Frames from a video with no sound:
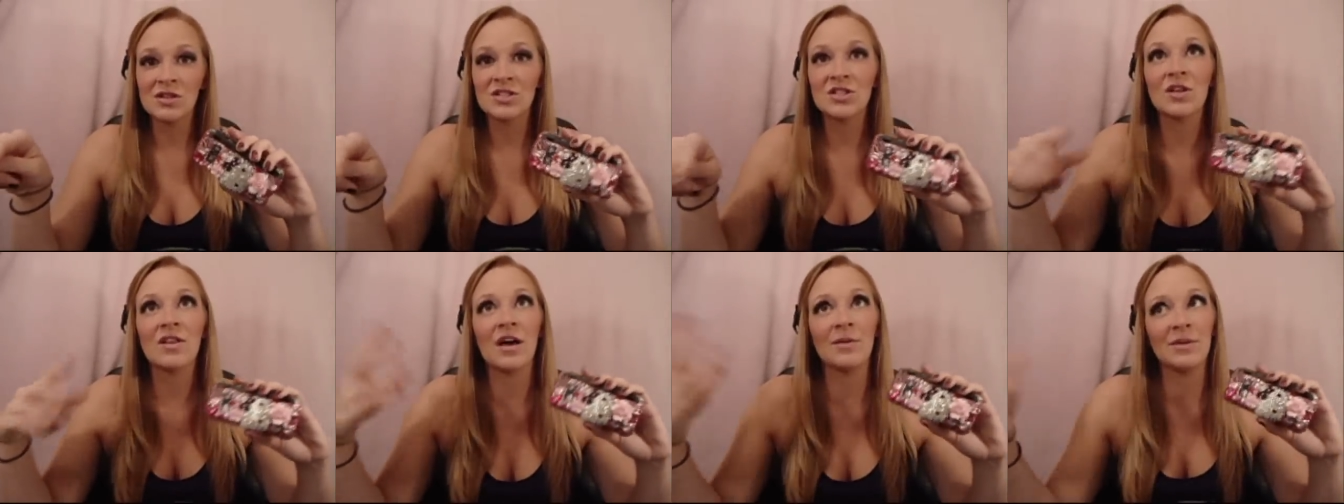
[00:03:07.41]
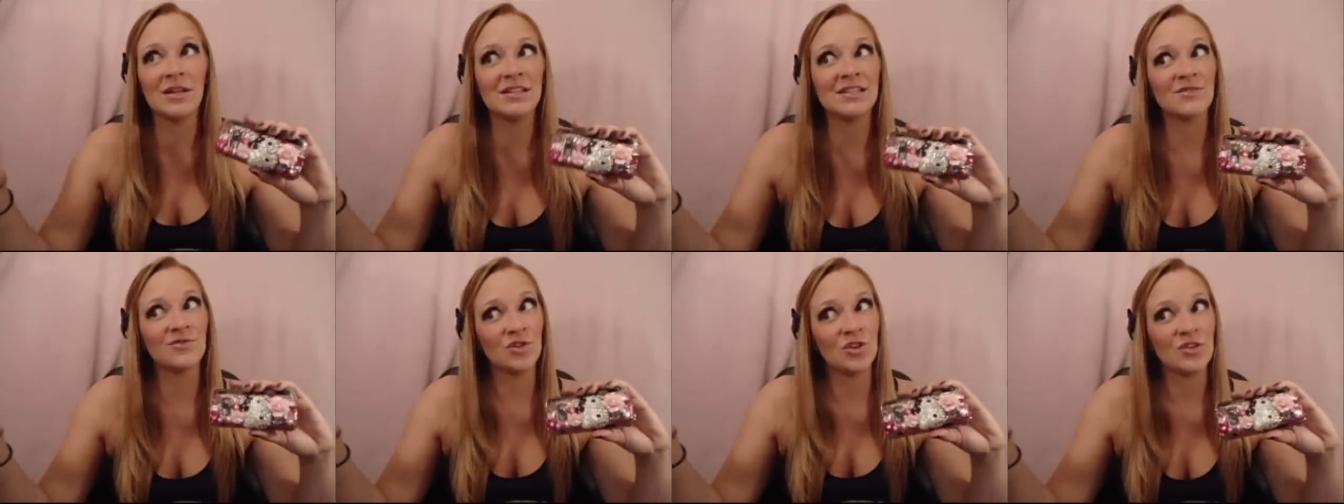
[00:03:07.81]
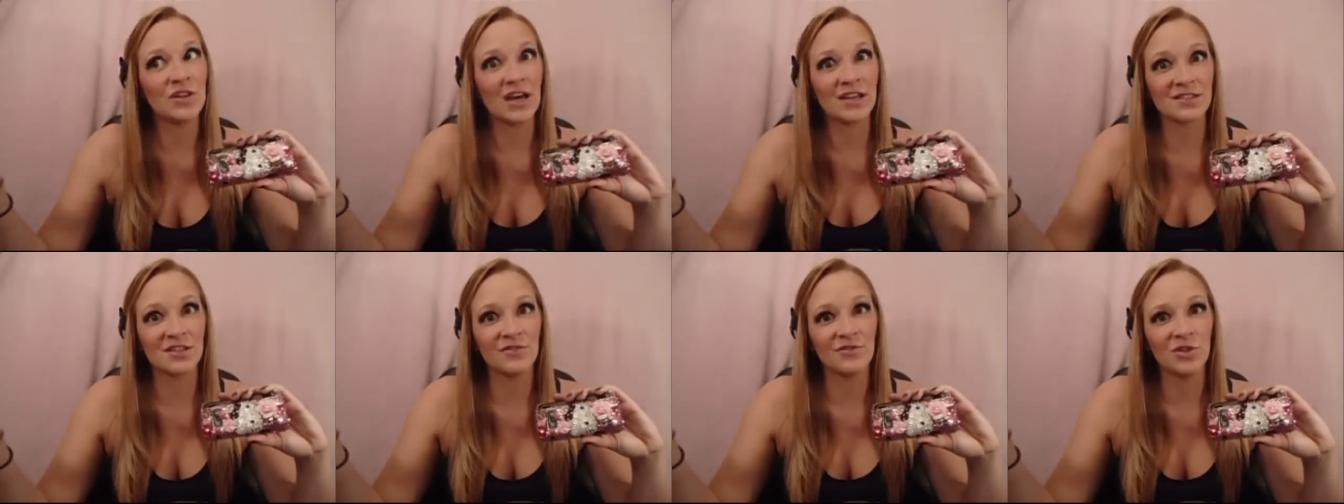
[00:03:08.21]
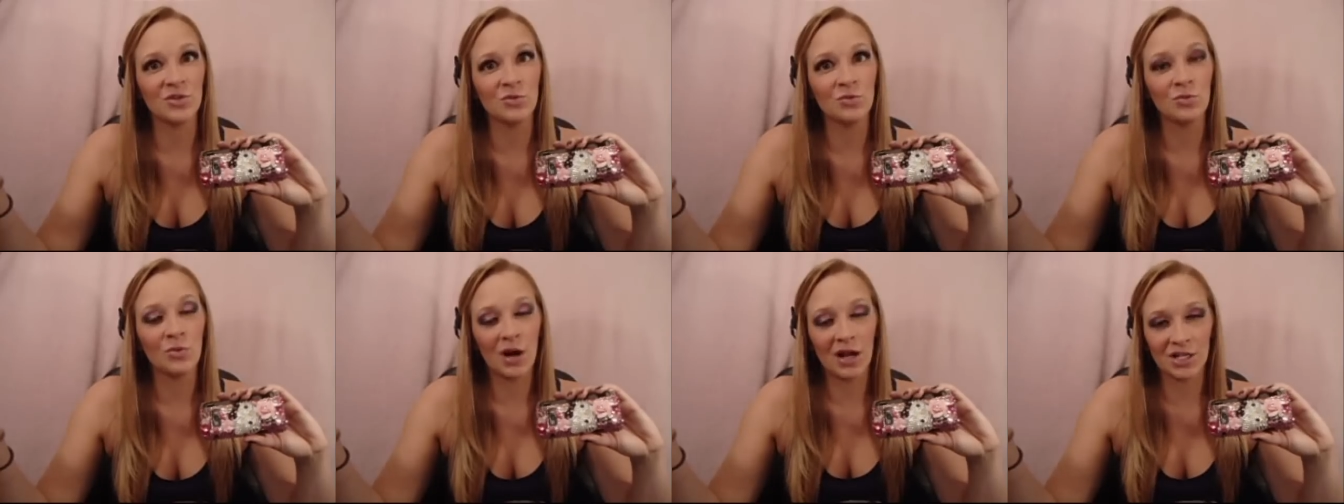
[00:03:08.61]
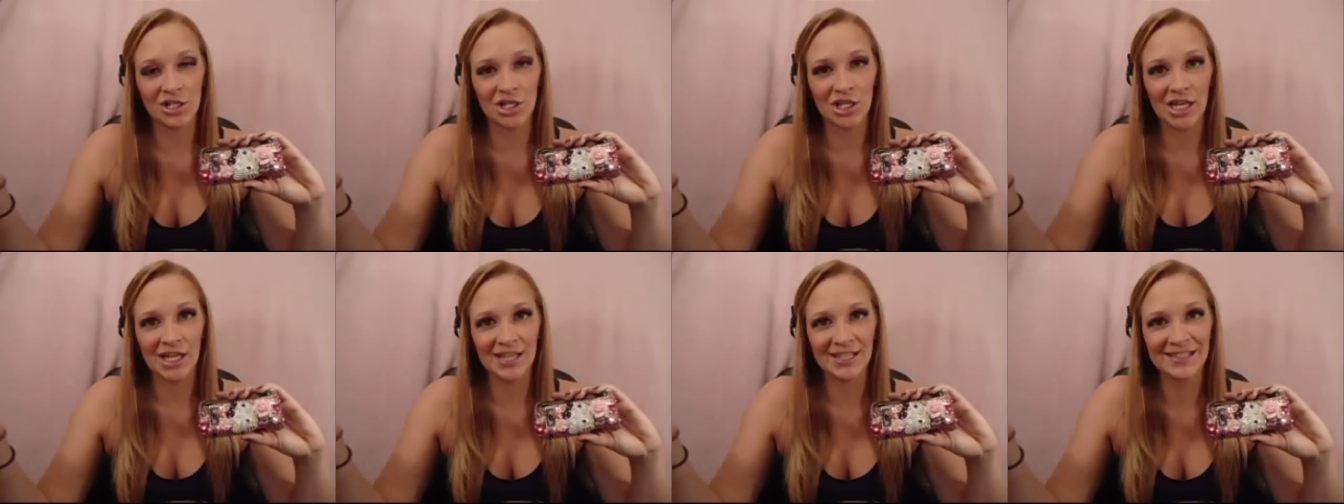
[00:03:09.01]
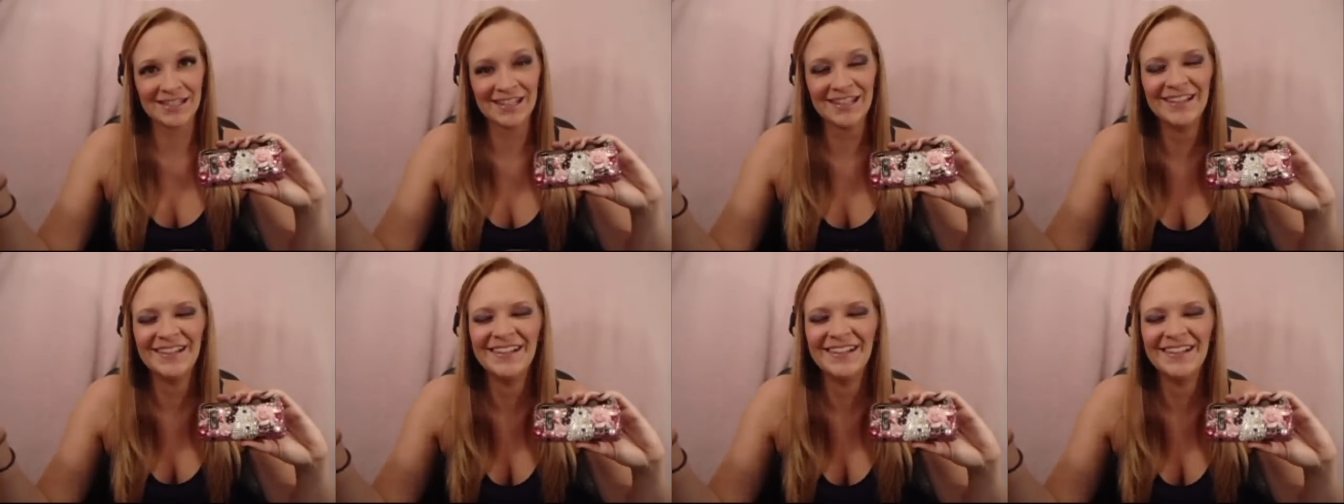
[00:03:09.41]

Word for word: so that means if 2,000 of you watch this,